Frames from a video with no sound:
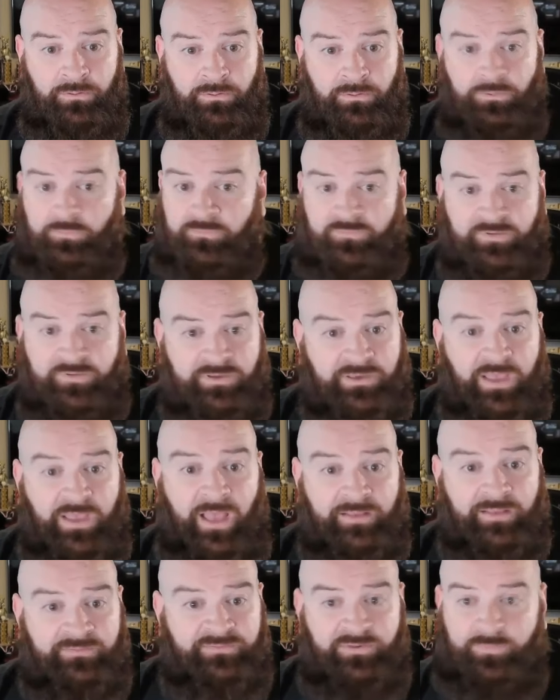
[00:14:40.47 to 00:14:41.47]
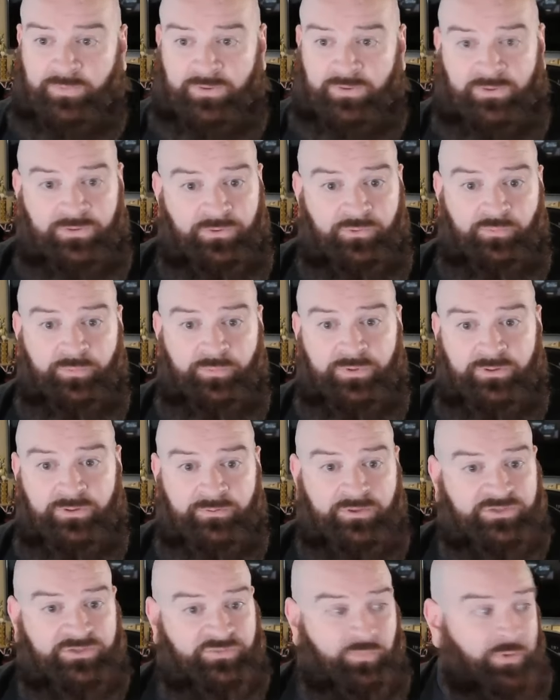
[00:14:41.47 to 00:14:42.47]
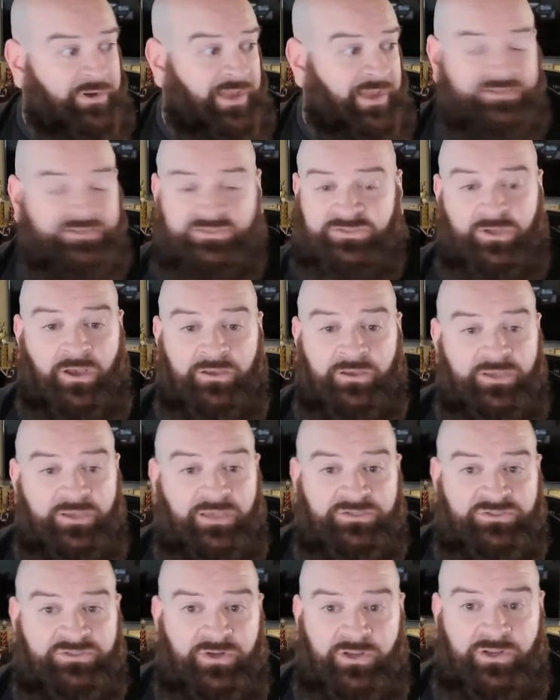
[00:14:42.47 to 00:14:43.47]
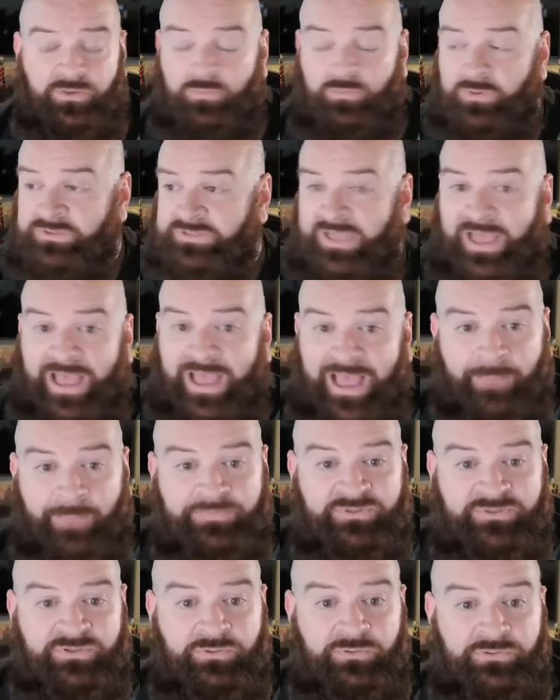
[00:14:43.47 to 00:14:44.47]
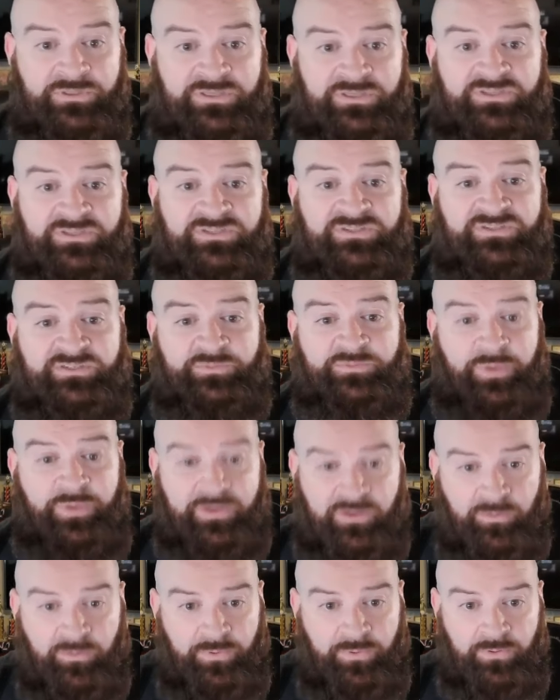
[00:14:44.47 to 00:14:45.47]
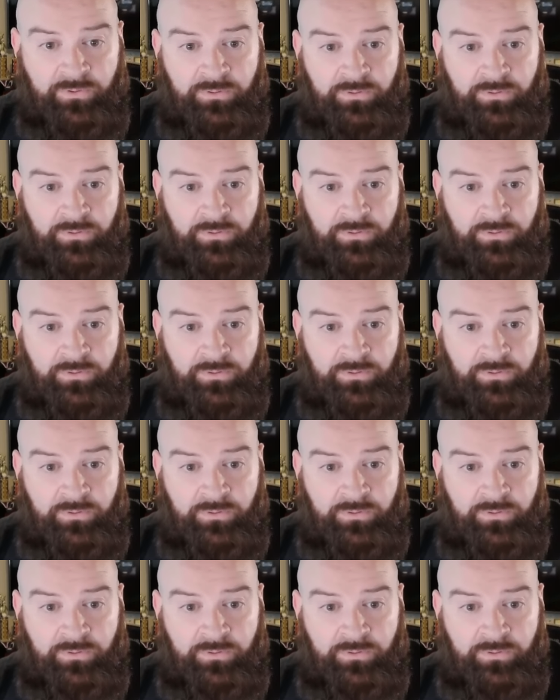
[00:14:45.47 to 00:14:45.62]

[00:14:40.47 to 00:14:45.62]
You've got to be human. Because what I saw yesterday was absolutely despicable.